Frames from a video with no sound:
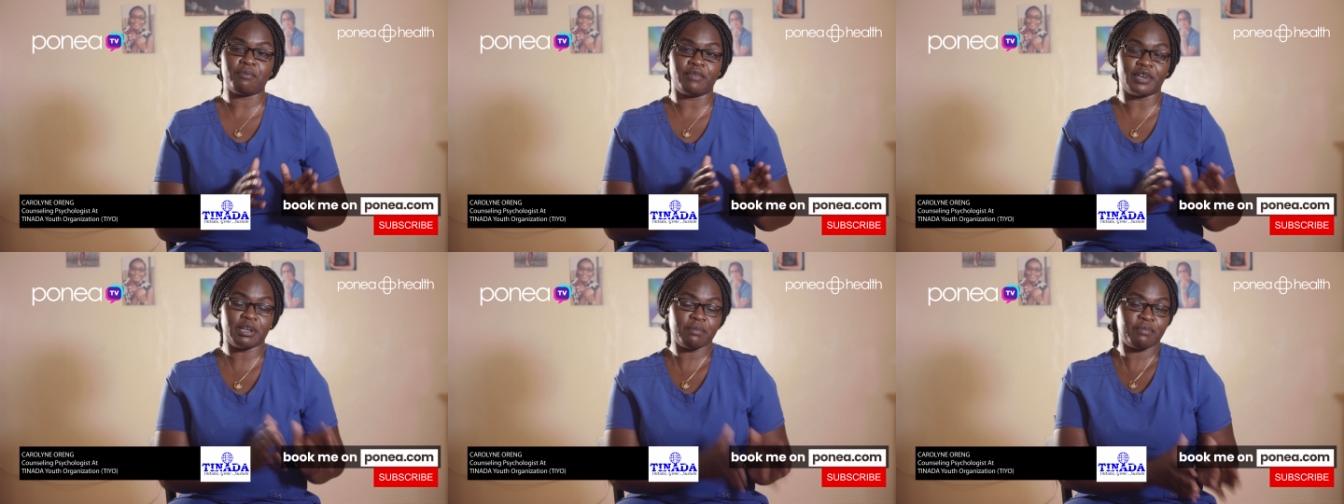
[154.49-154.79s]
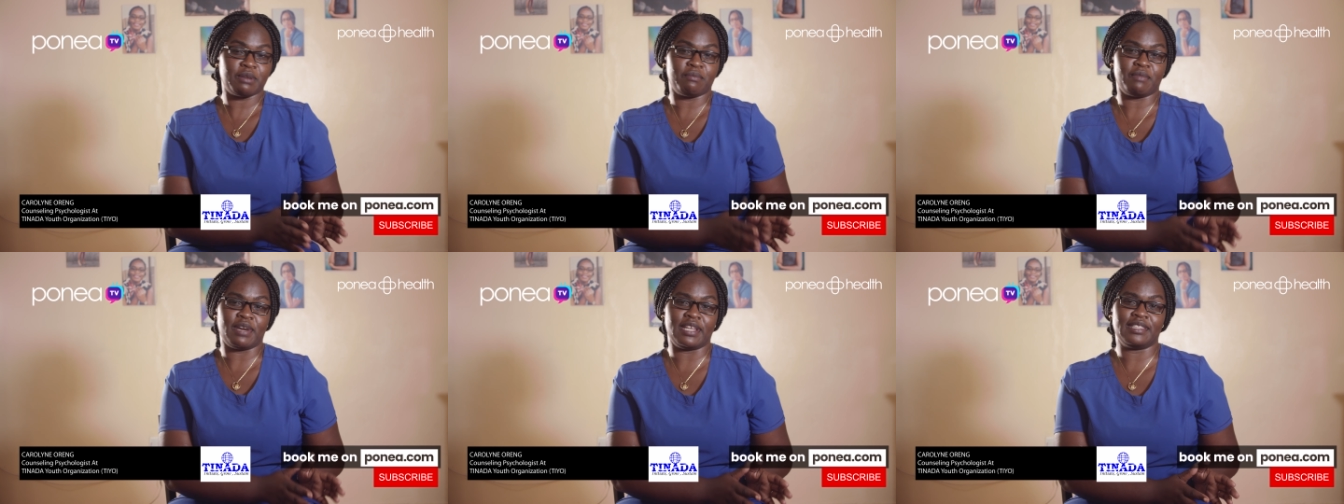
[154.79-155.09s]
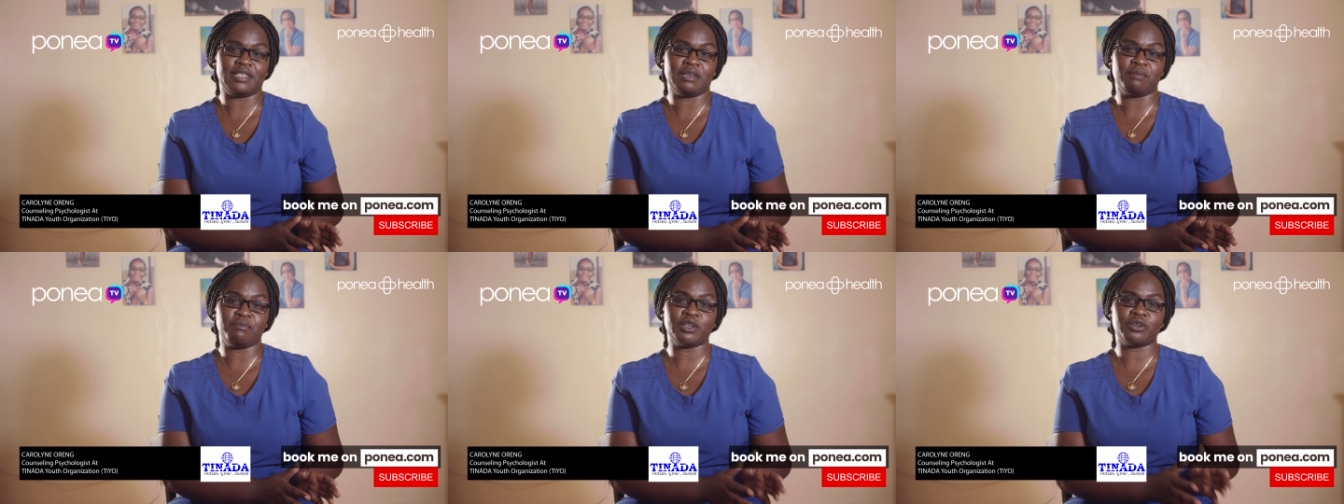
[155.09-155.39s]

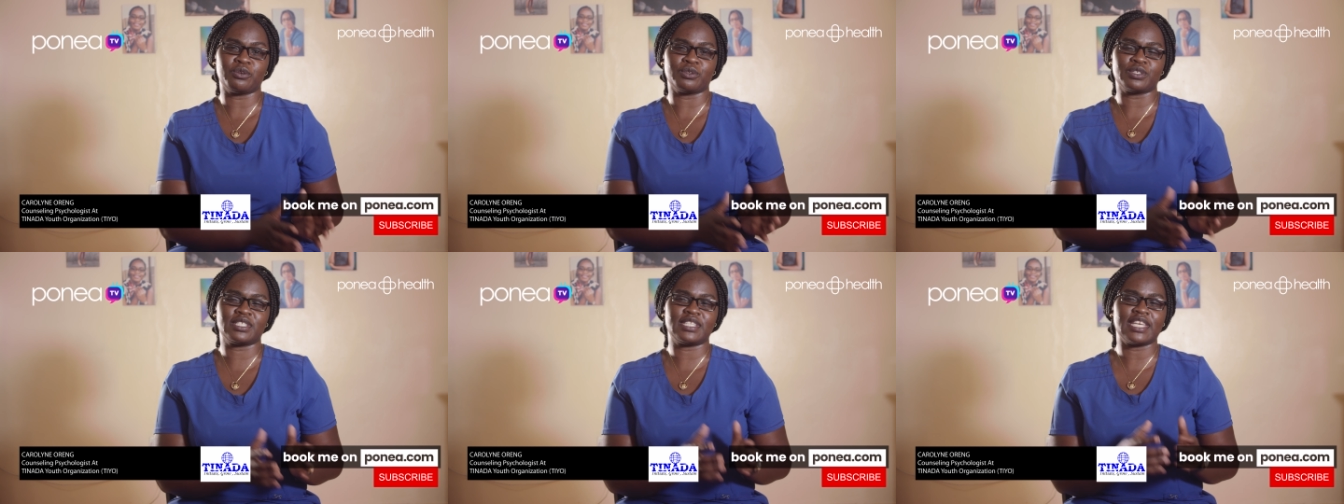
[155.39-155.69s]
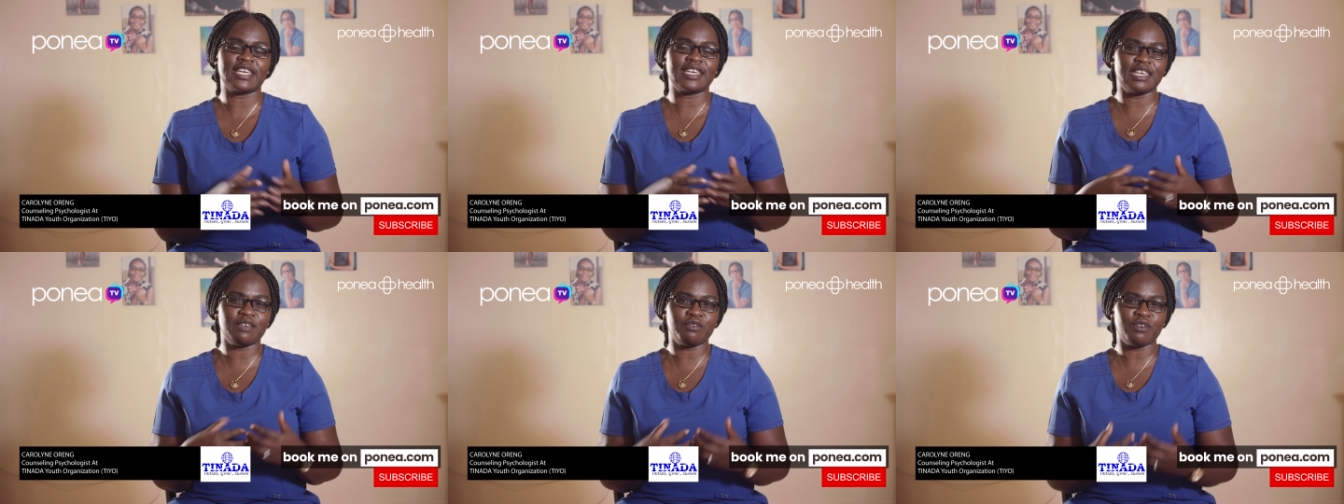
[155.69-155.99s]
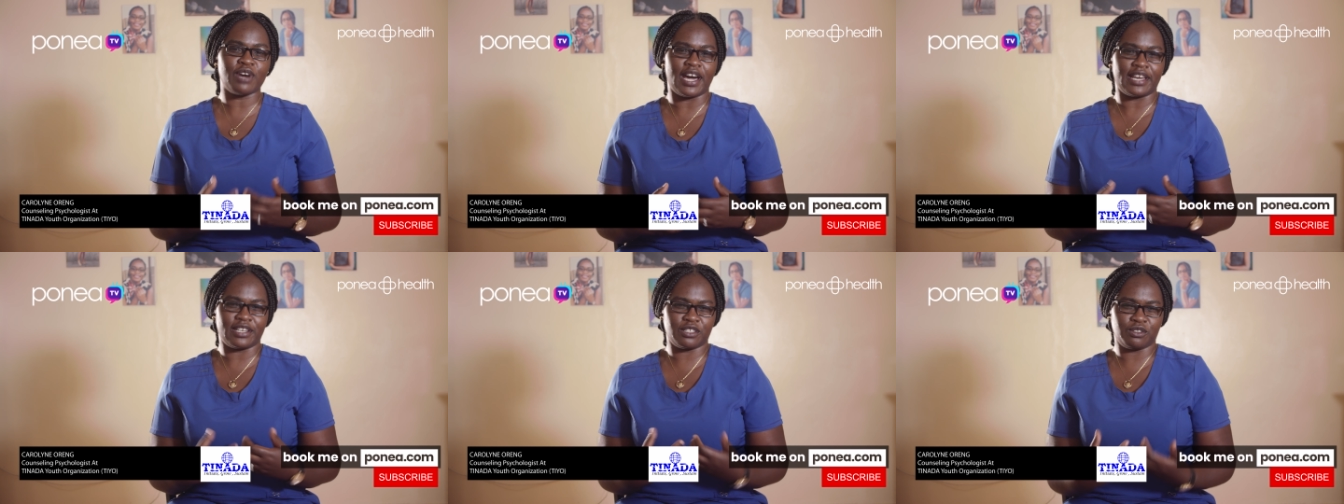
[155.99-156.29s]
reprimand them because they give
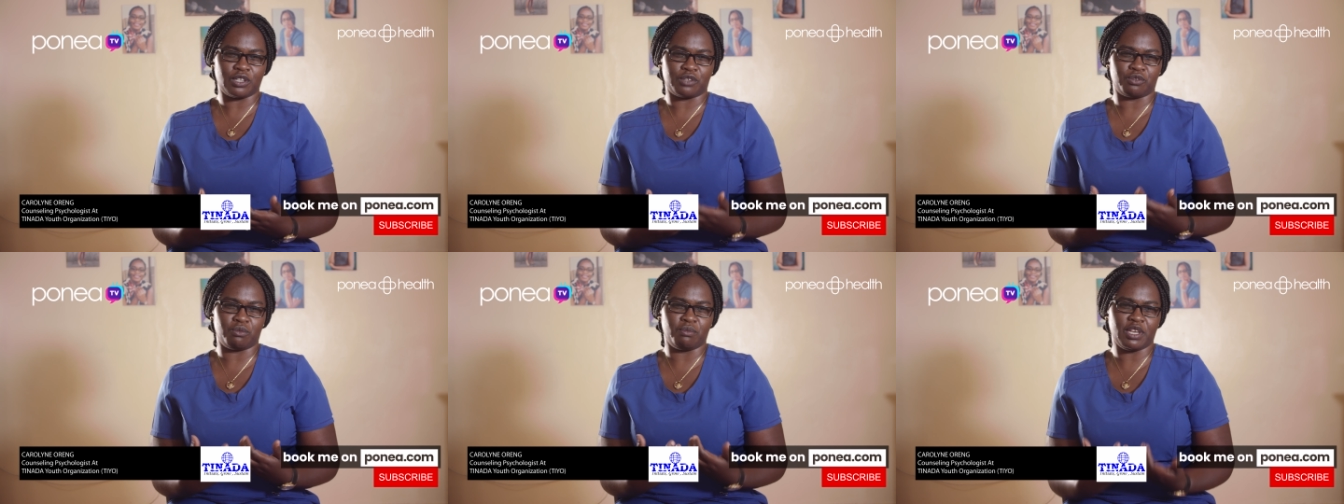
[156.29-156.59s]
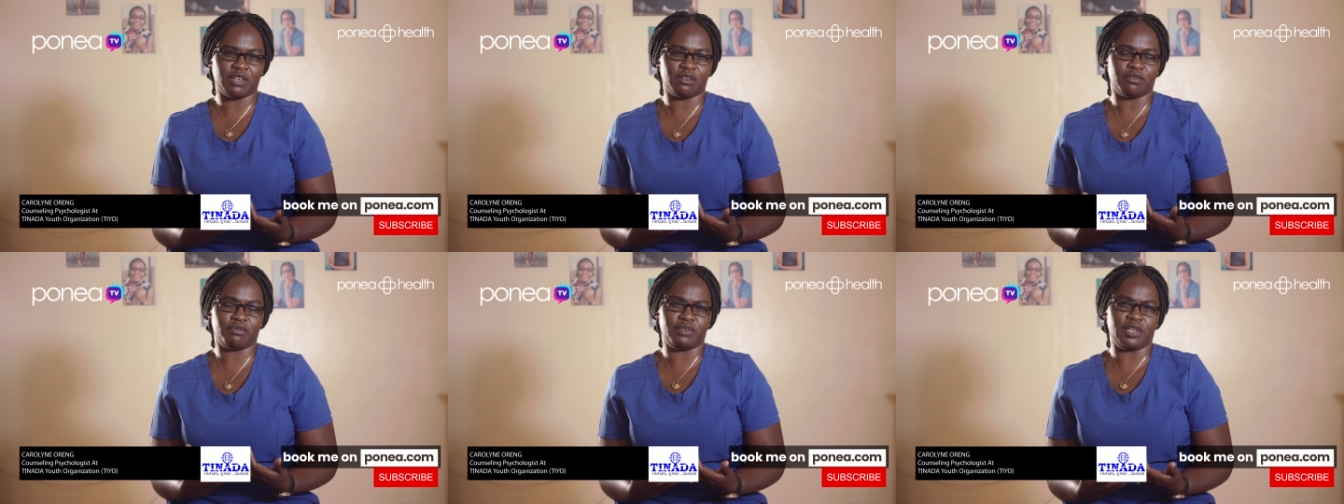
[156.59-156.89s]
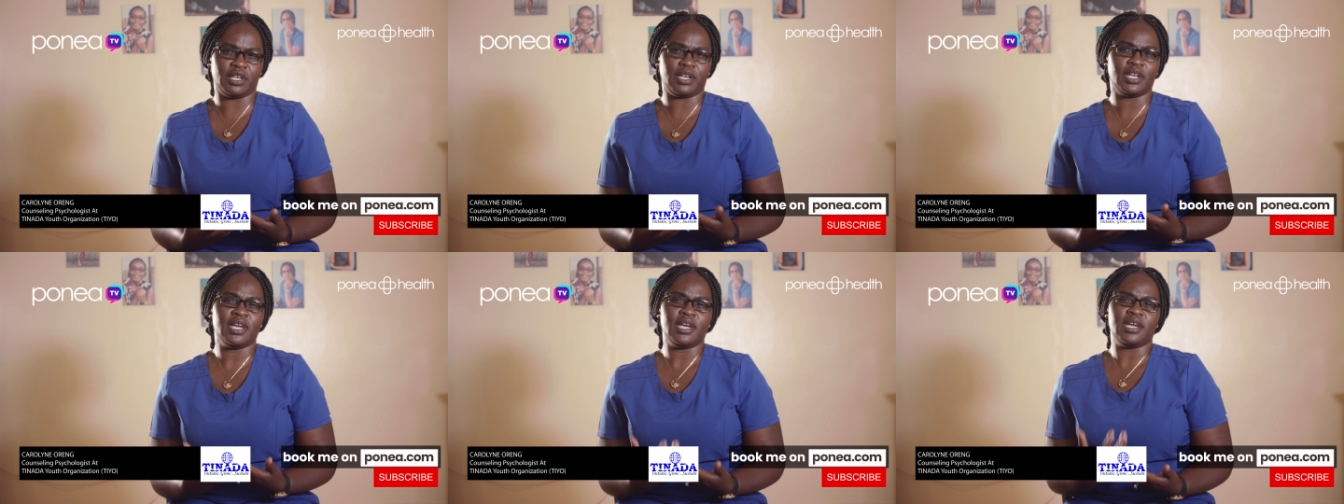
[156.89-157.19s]
you a reason that will make you
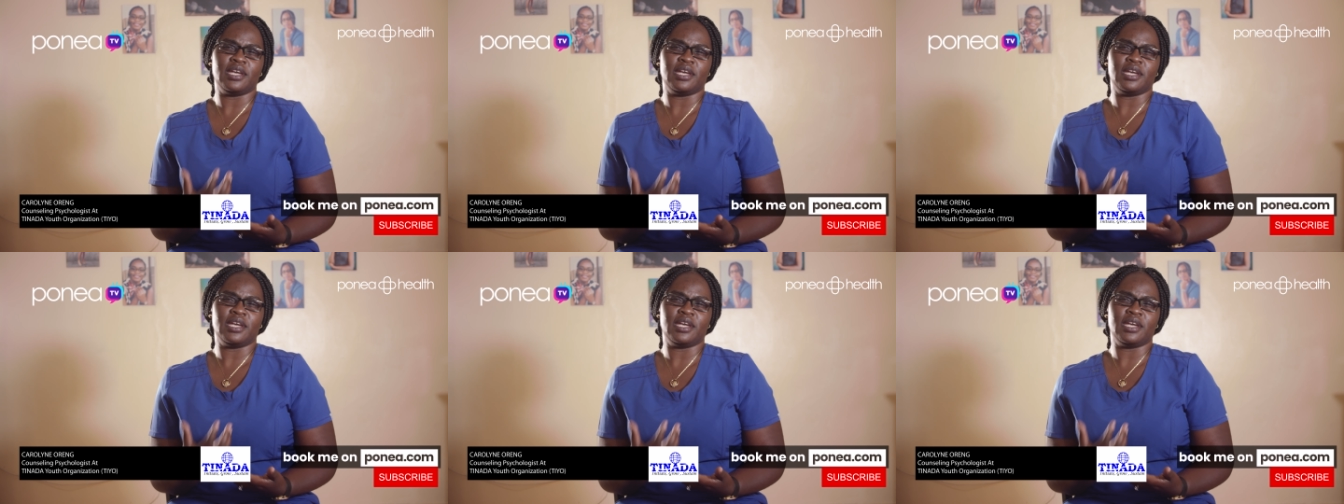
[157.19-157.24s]
feel,